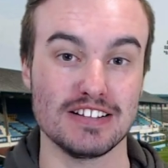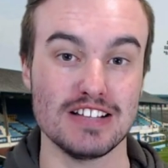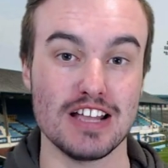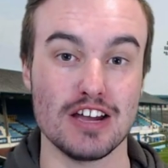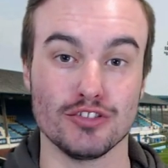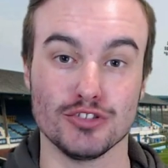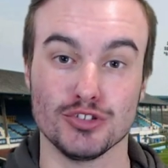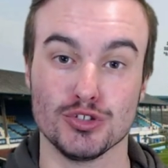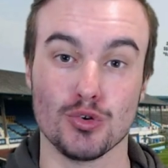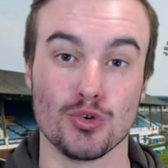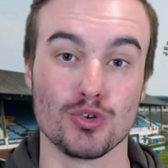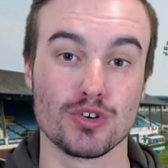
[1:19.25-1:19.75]
Now,
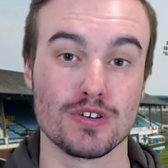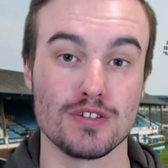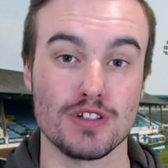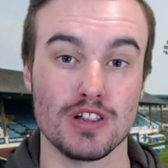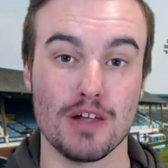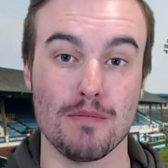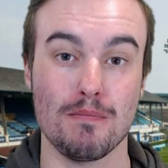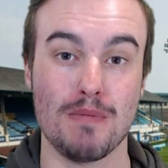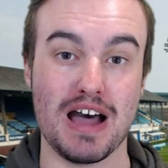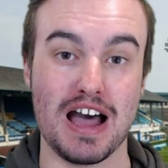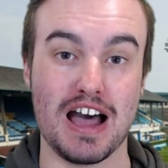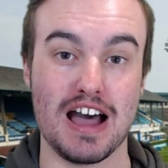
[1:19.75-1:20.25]
Jordan
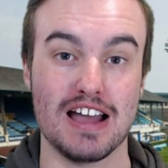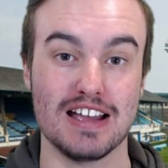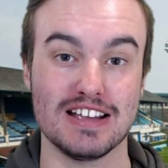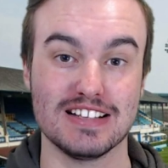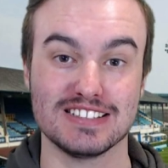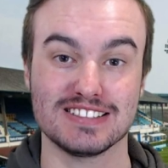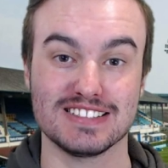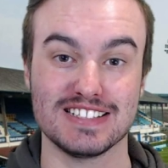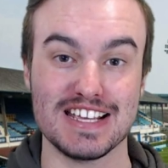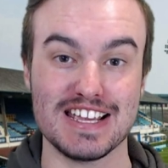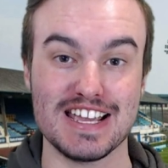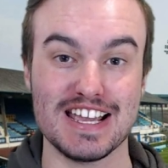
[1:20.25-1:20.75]
Lamar
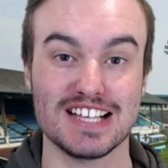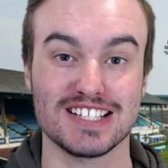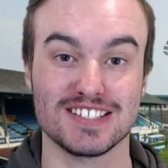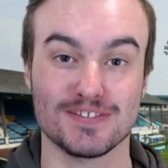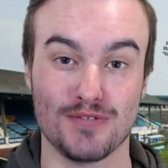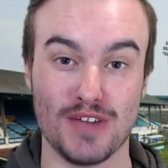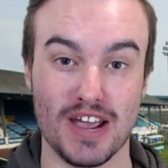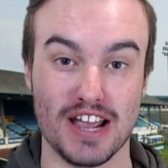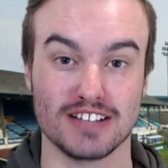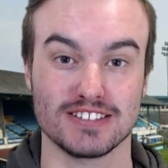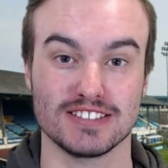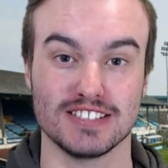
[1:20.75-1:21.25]
is the X
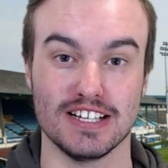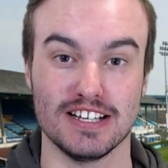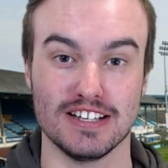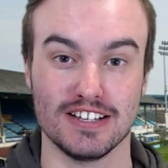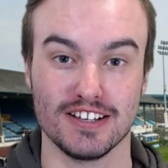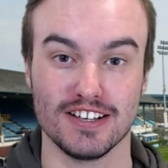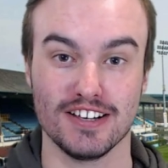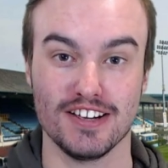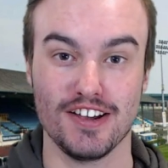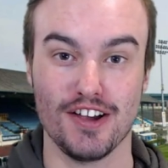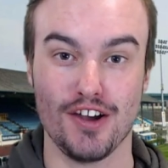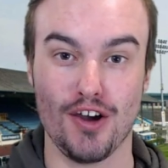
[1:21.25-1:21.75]
factor
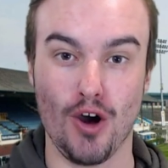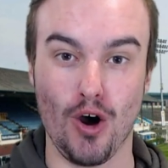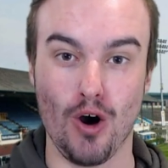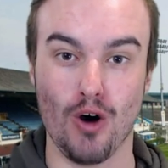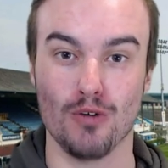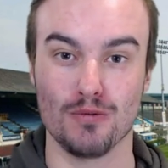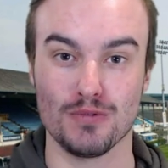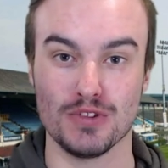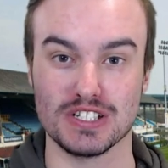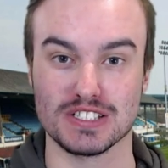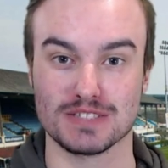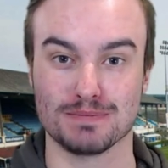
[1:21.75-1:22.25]

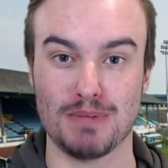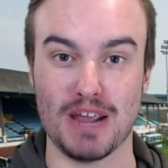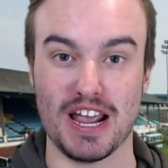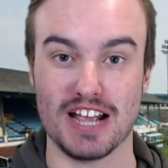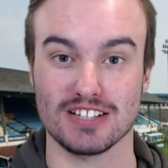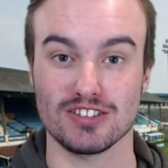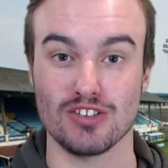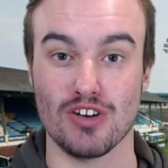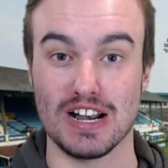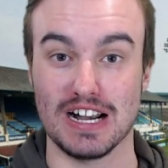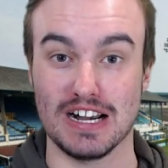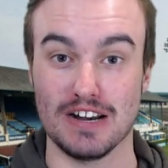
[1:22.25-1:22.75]
of this
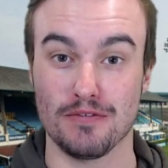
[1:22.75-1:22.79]
back line.